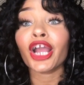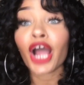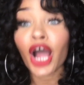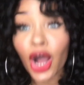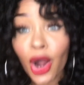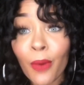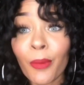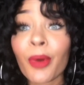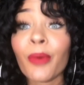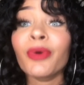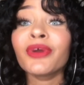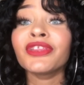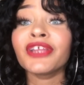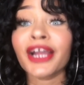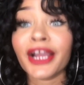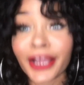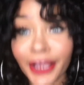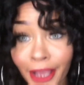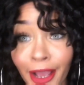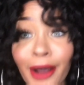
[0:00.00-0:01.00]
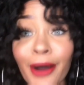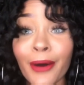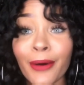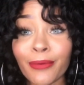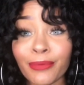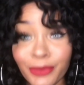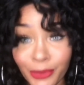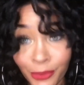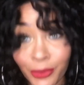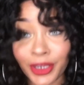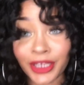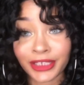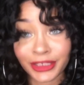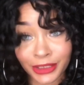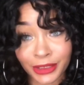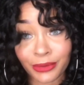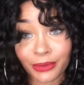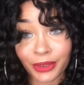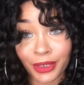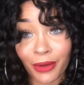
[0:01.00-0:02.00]
comb it with a comb, you can
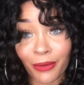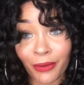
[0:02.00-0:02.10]
do it,